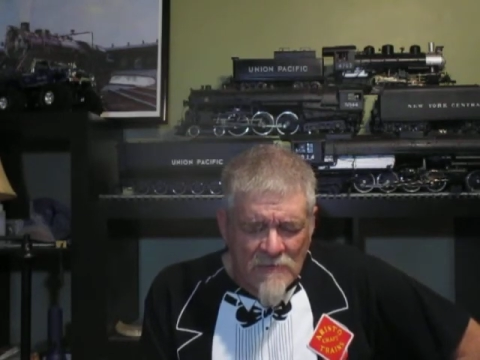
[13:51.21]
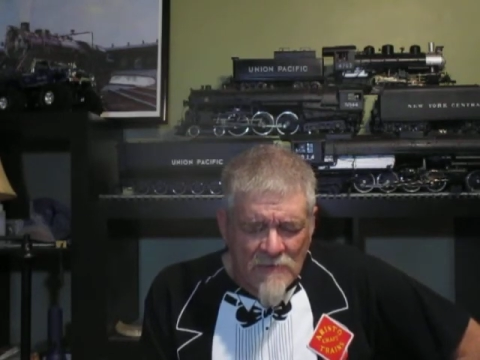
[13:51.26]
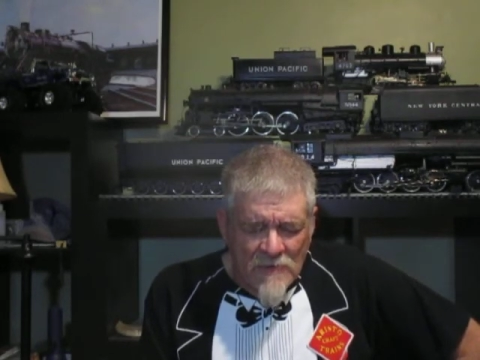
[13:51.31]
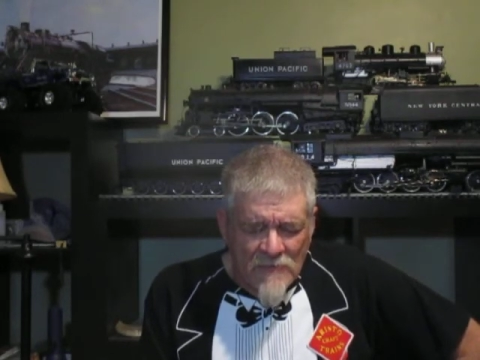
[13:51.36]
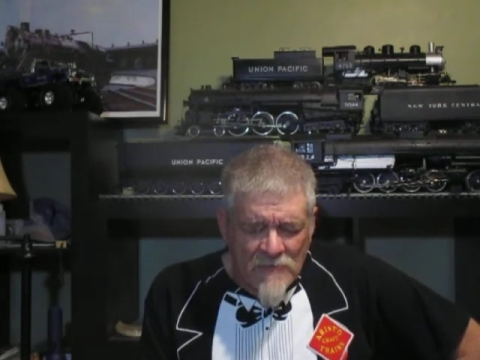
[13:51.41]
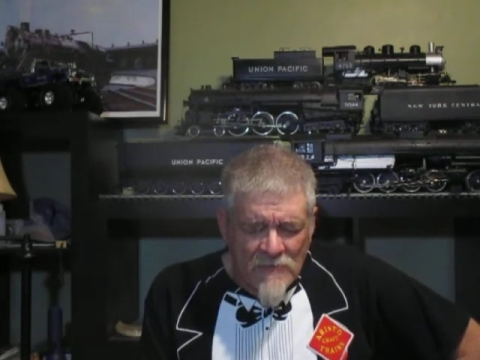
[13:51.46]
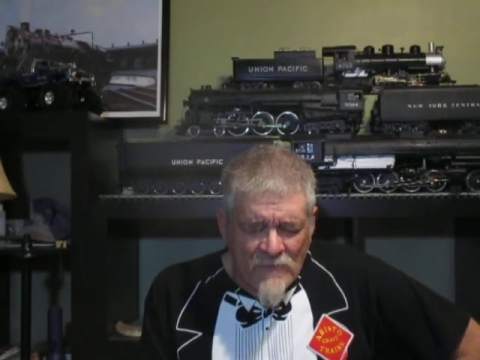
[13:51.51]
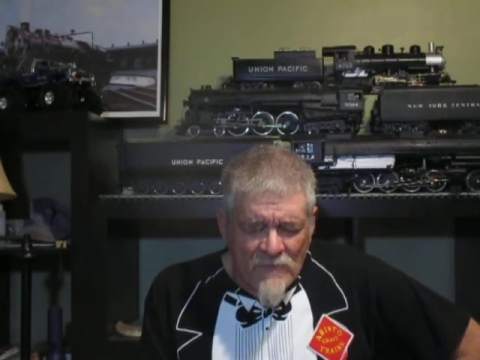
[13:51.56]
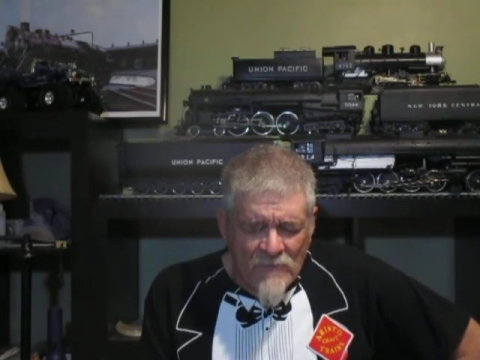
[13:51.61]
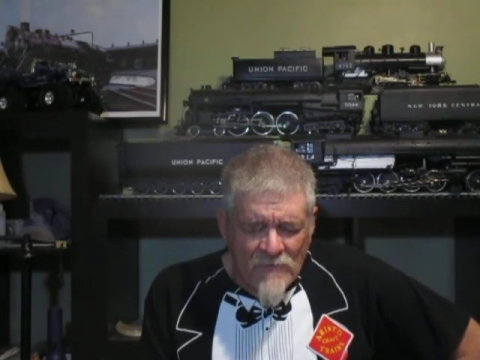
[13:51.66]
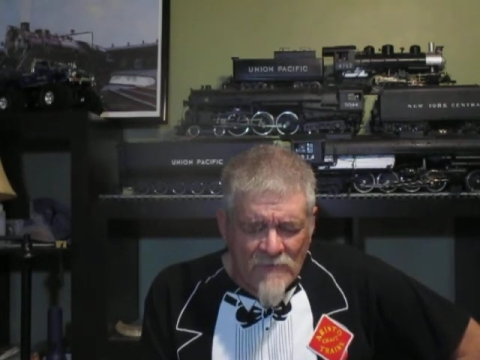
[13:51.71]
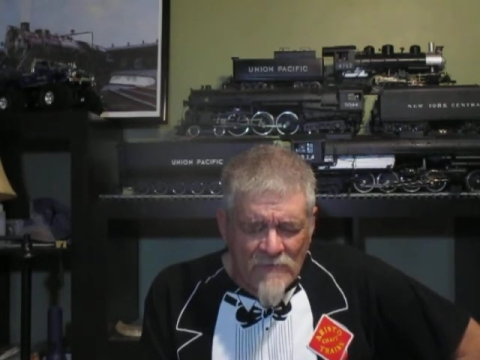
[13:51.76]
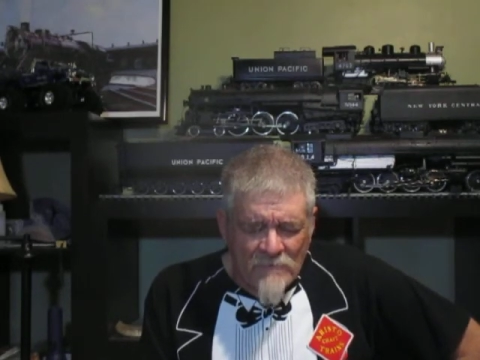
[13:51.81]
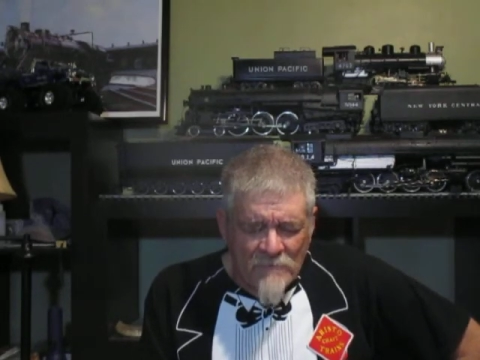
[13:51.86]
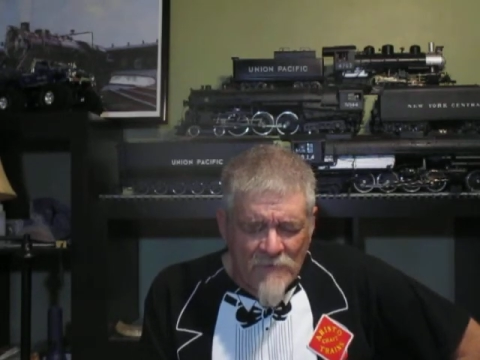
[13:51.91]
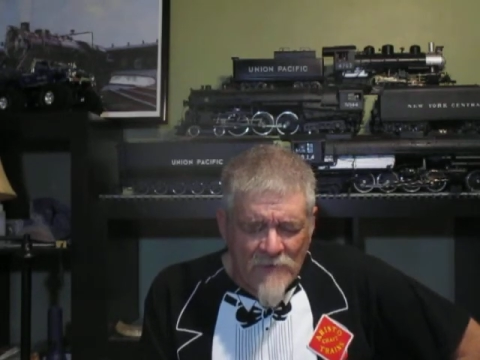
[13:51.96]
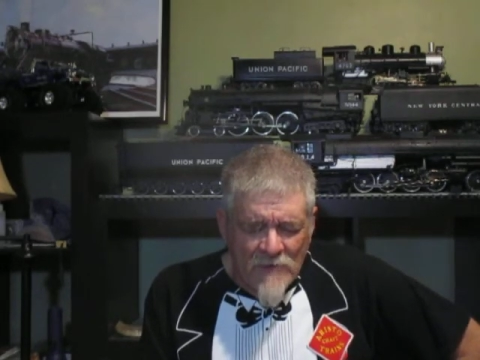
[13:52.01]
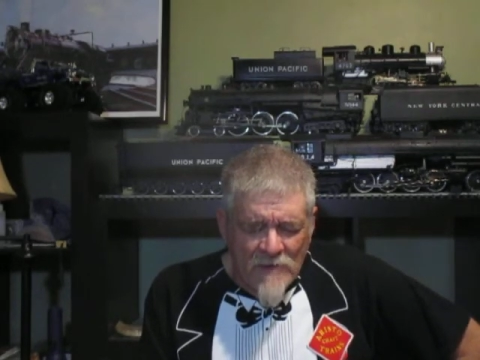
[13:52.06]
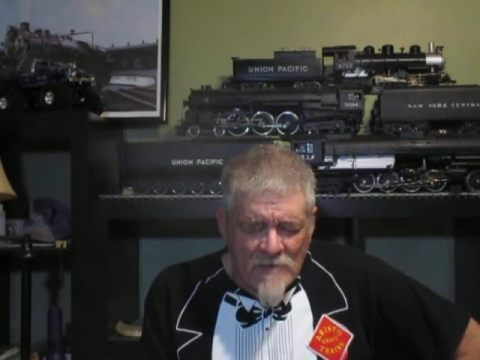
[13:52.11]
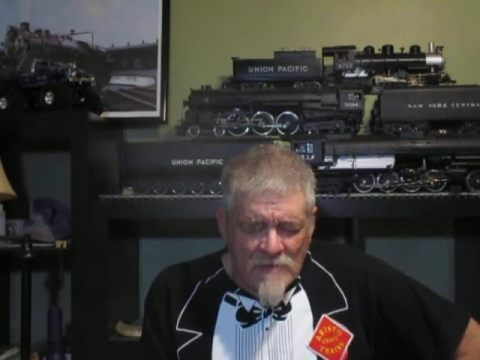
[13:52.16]
not the fear of
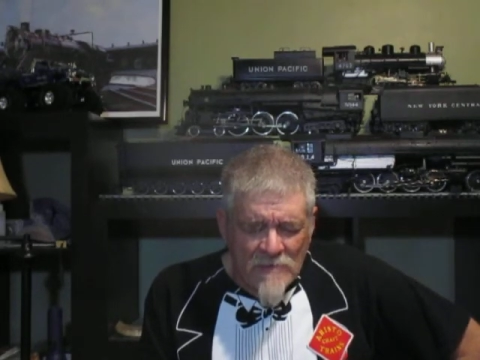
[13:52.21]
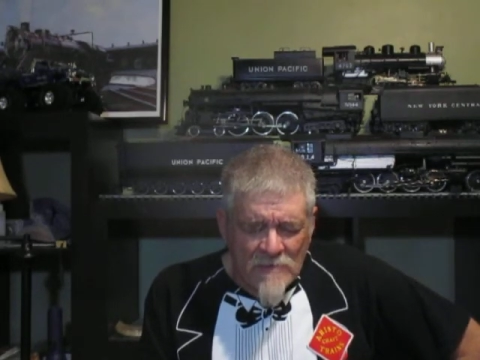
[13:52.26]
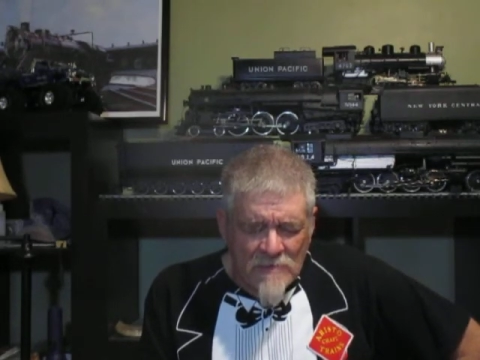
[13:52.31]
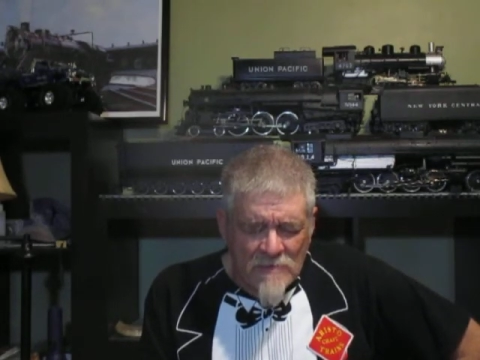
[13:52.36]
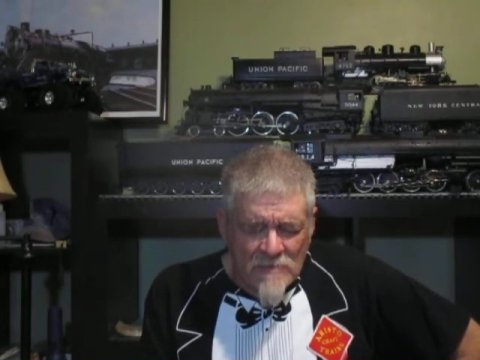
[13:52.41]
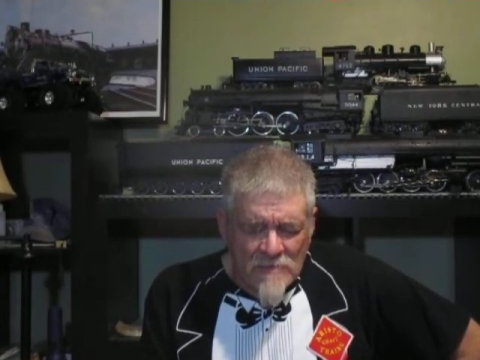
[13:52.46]
man.